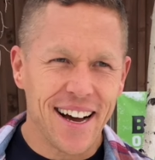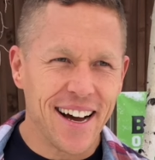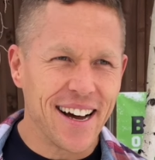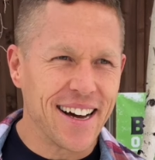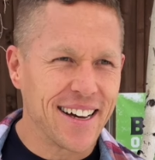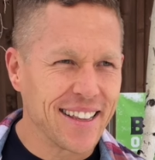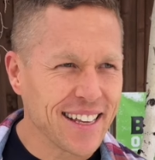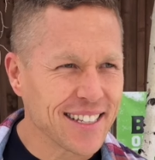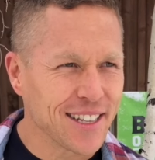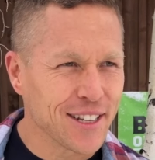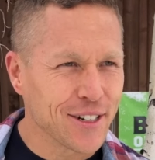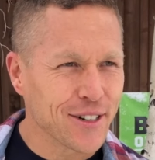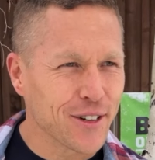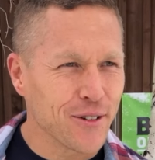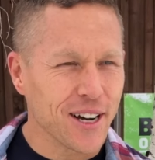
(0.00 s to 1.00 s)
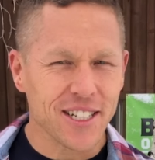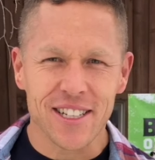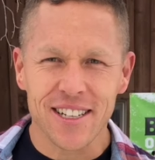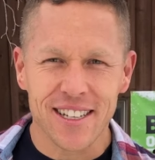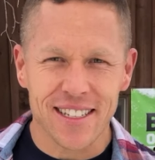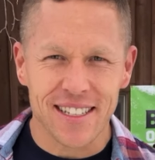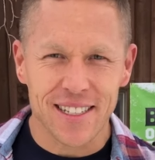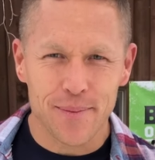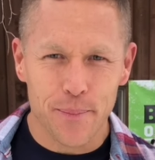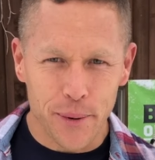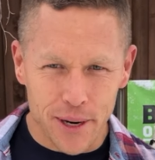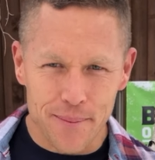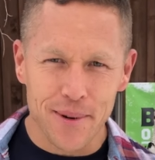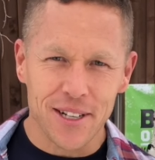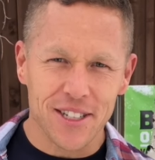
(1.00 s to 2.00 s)
Uh, that's a loaded question because it's
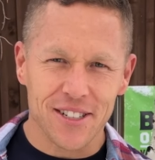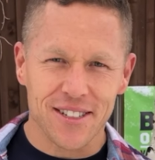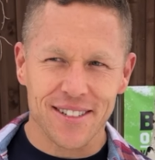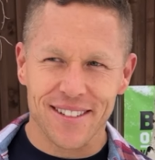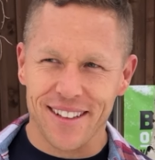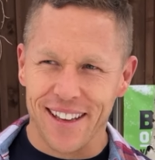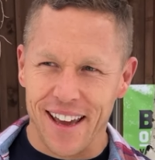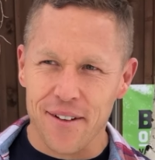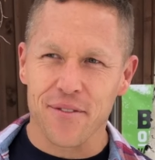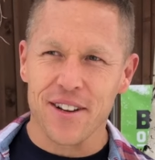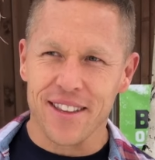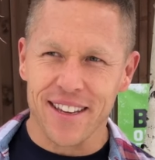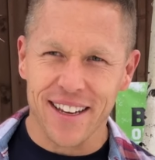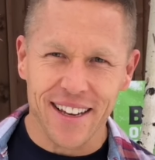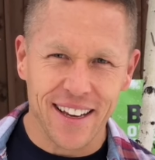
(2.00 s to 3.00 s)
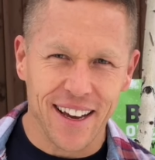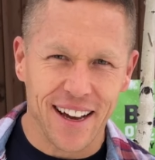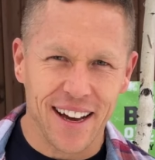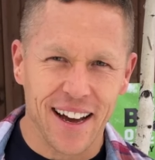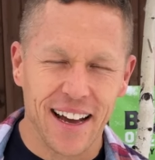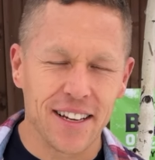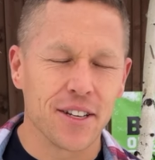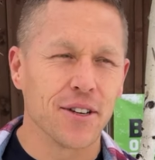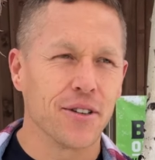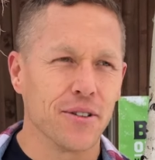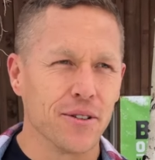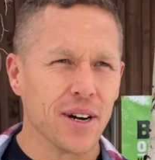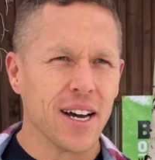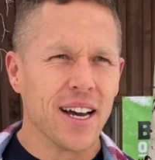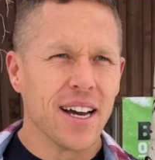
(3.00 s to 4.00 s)
pretty much everything. Uh, I
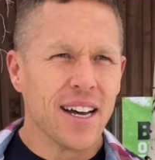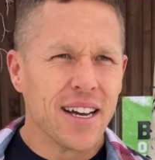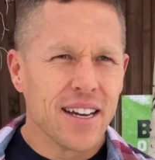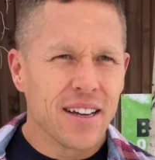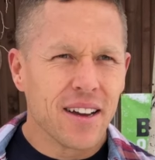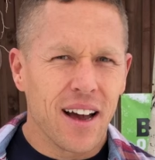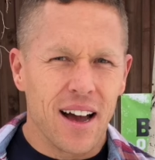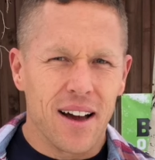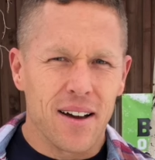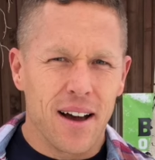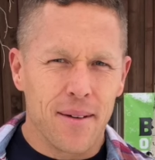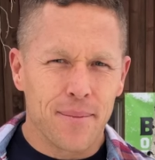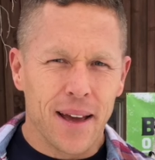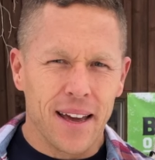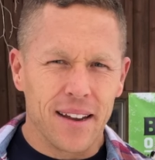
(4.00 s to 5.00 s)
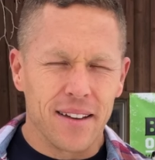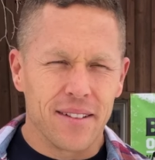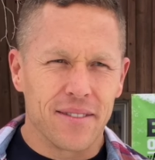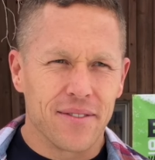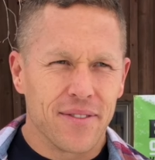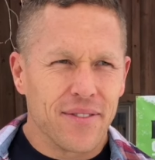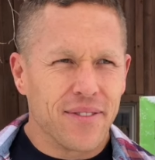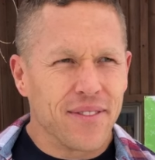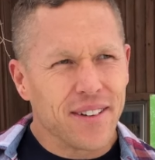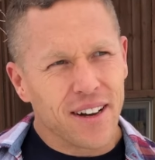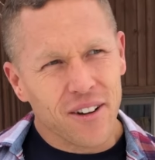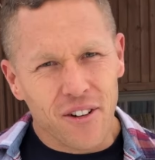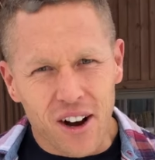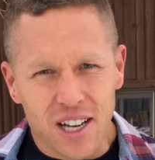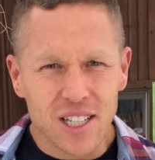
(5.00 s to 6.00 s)
do, uh, I'm kind of a
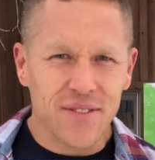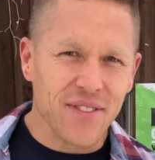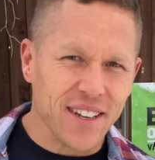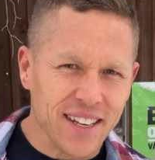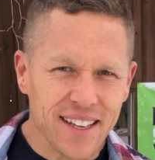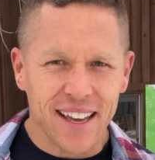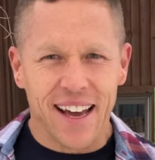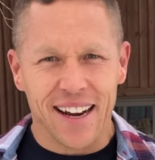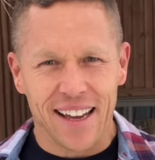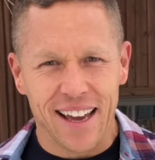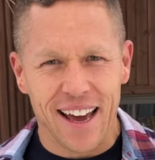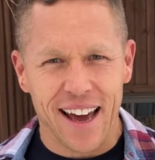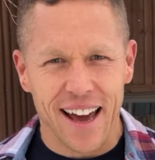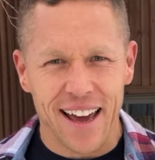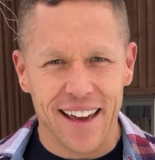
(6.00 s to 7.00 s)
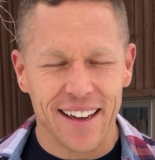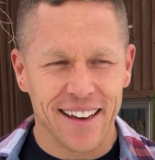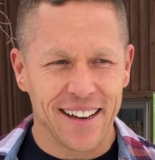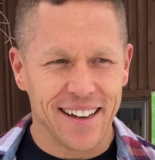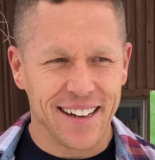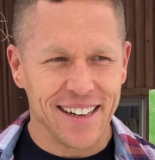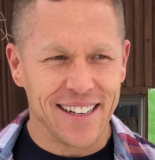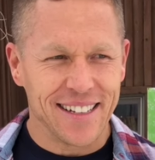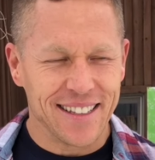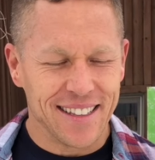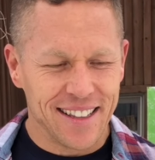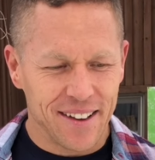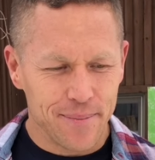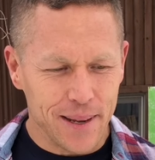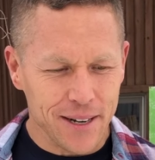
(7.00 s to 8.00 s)
CrossFit kind of guy.
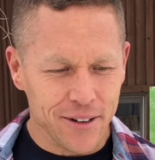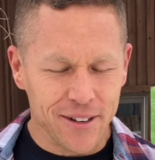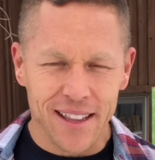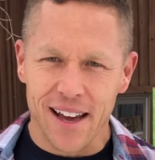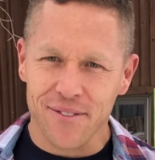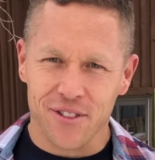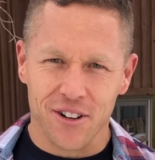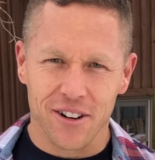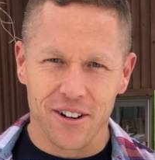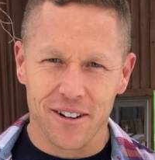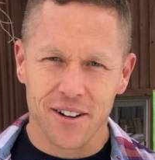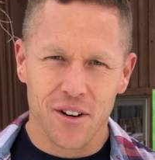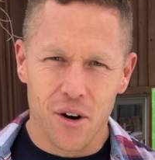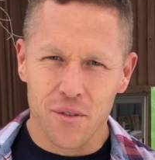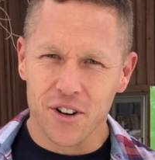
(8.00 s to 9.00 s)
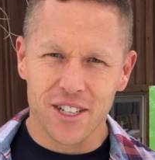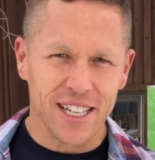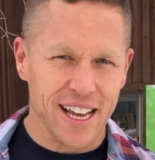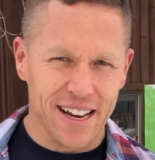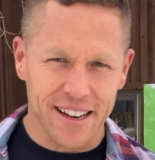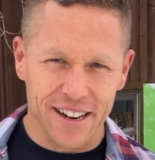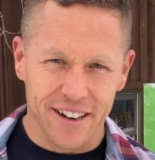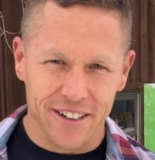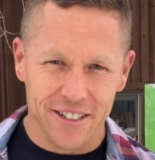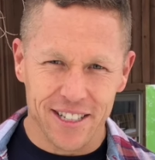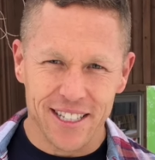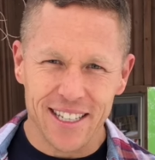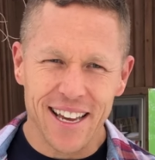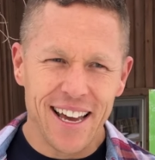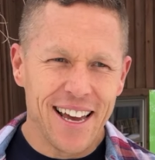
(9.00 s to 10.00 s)
I've been doing that for over 10
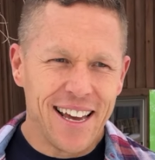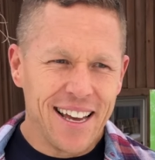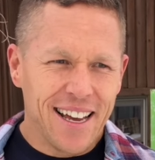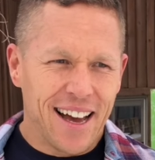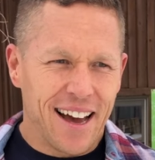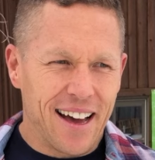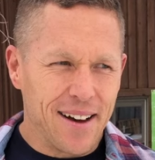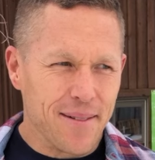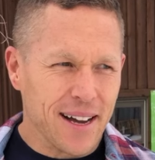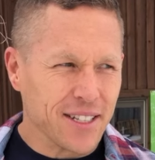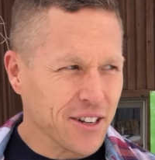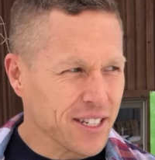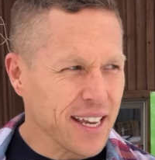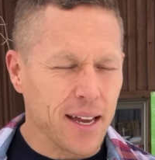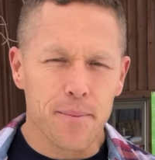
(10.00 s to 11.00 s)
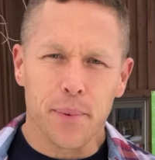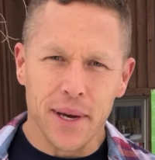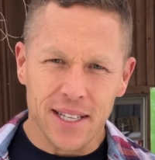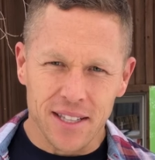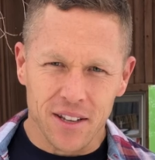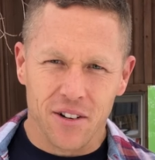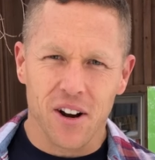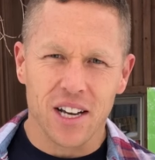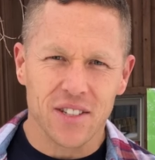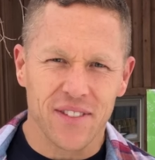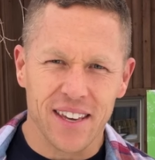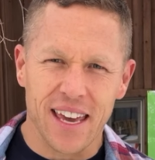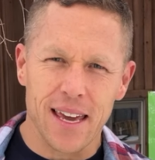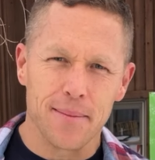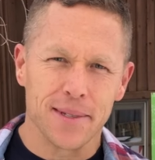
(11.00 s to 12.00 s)
years. Uh, I took second place in the
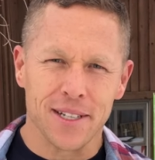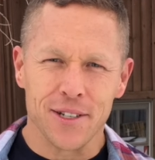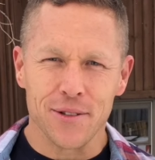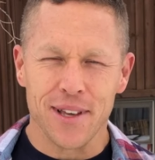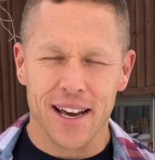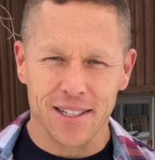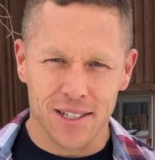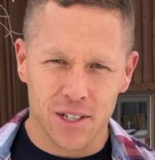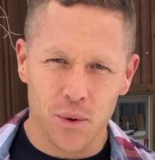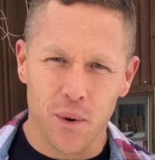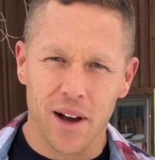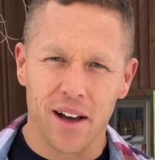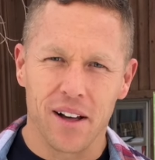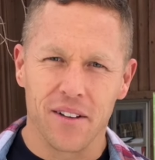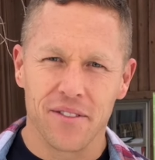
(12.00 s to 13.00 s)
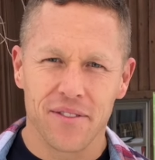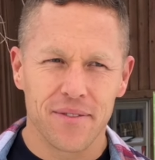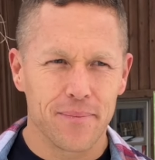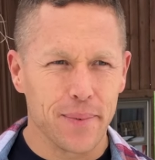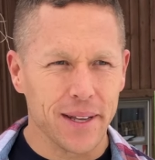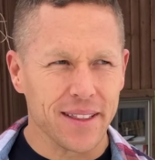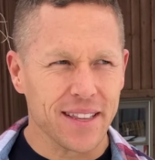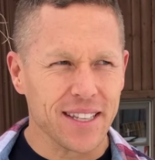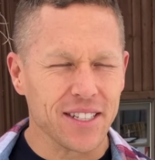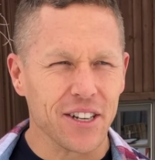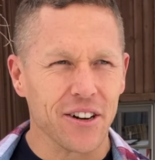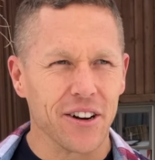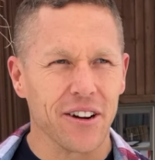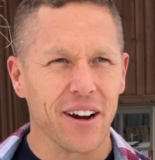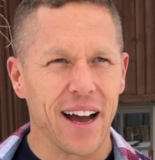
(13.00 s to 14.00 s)
CrossFit Games in 2012, but this
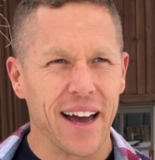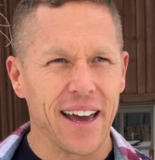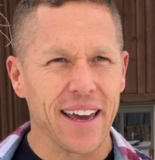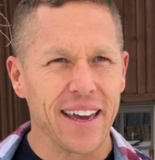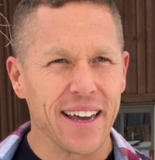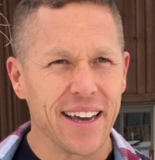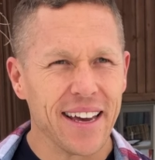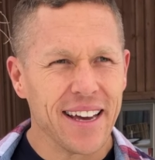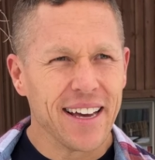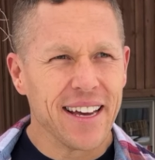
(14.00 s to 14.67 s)
year I